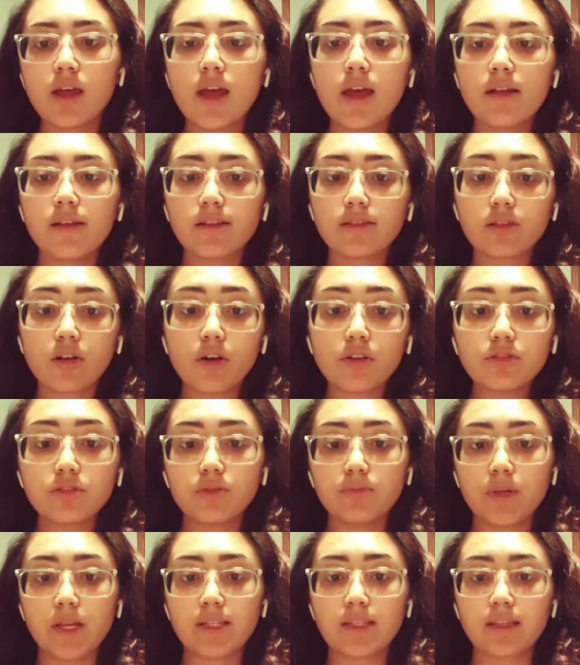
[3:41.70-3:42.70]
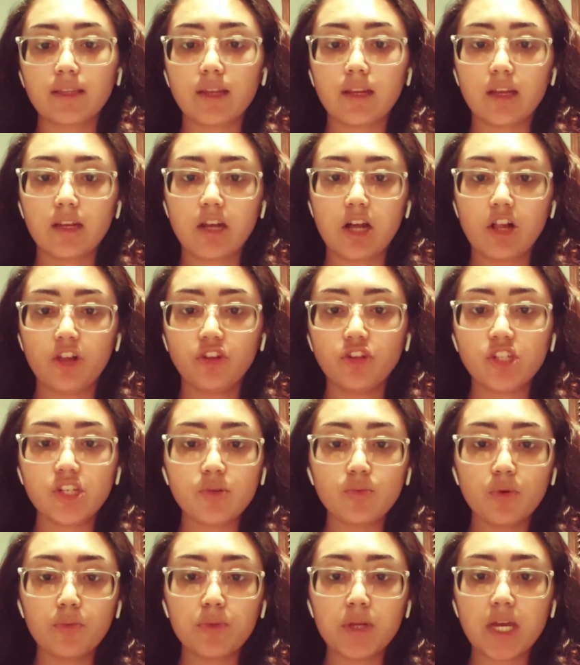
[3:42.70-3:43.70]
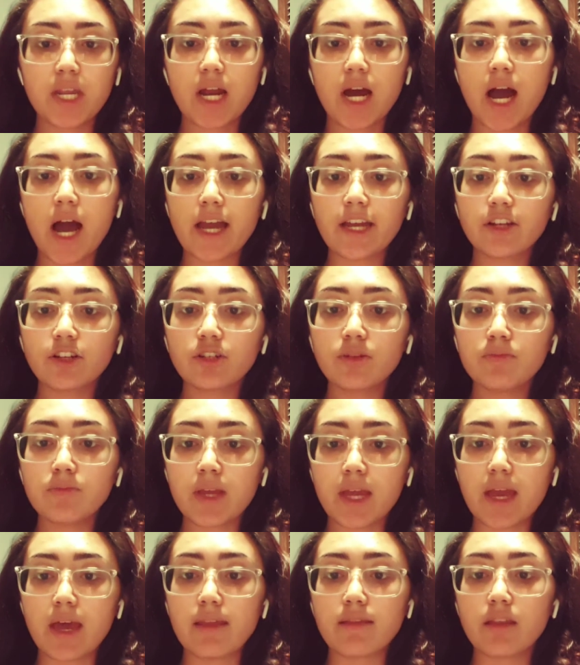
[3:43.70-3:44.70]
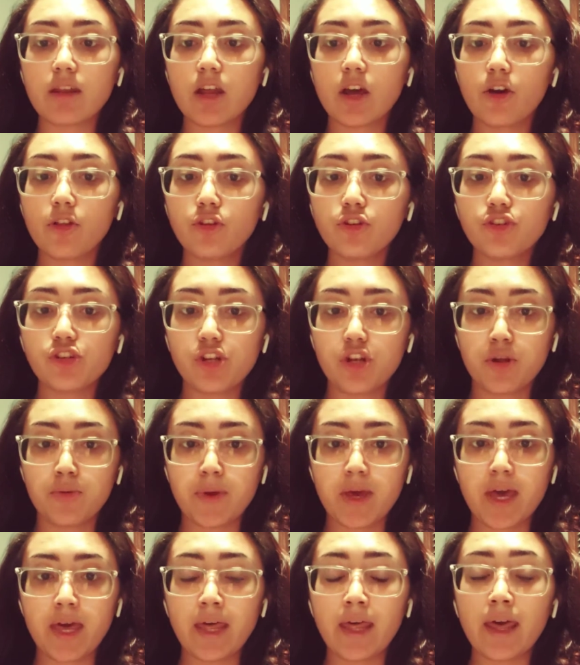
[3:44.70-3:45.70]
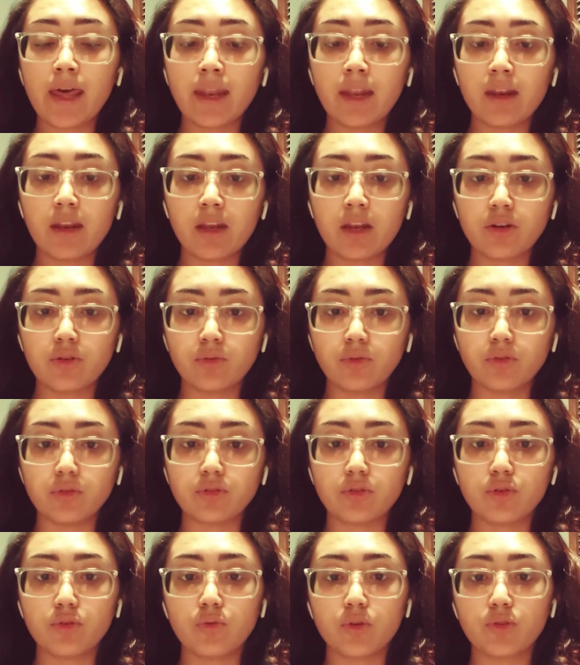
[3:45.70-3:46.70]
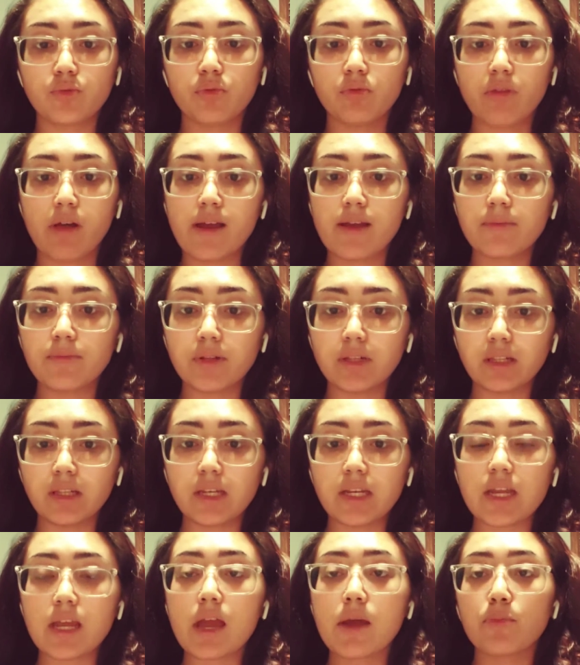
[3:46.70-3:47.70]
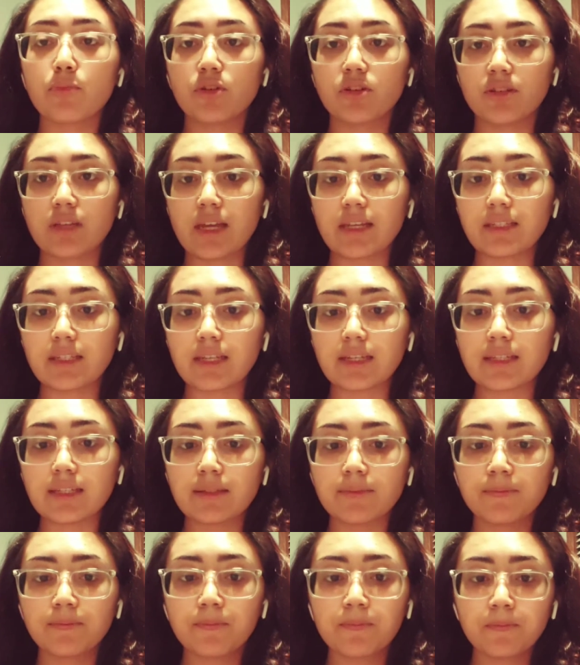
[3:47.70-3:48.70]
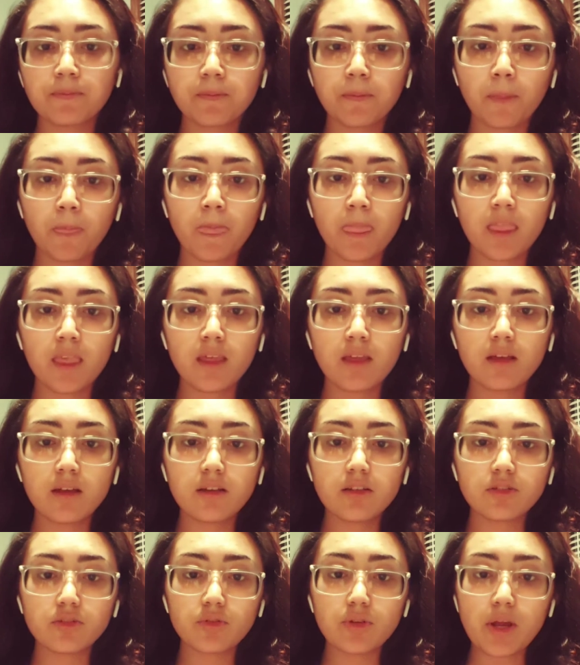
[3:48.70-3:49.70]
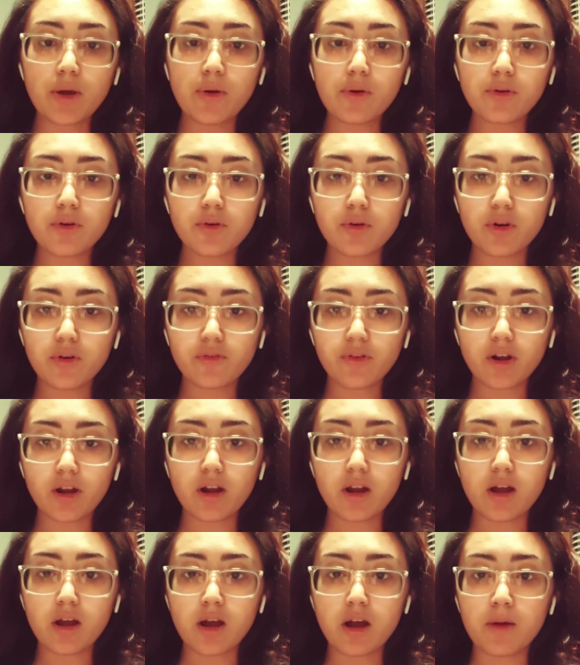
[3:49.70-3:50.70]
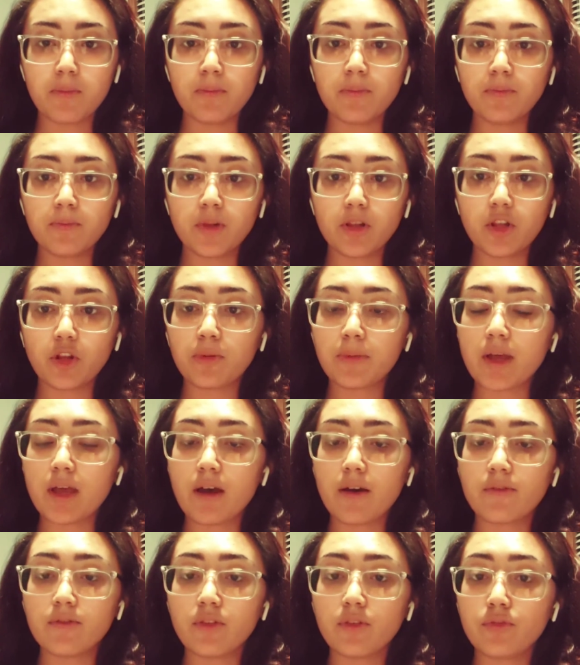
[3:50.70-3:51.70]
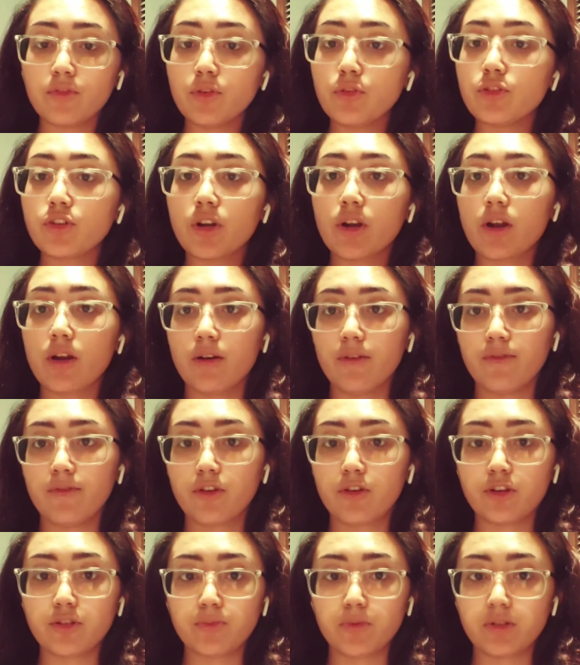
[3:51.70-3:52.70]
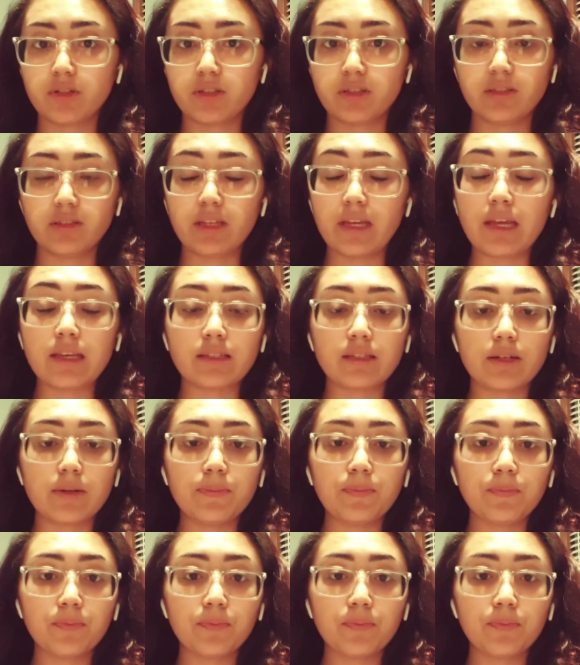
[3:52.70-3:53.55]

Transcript: This also means that the technology will be in a higher demand than other genome editing tools due to its reliability and preciseness. So now I'll go over a little bit of the future of the CRISPR system.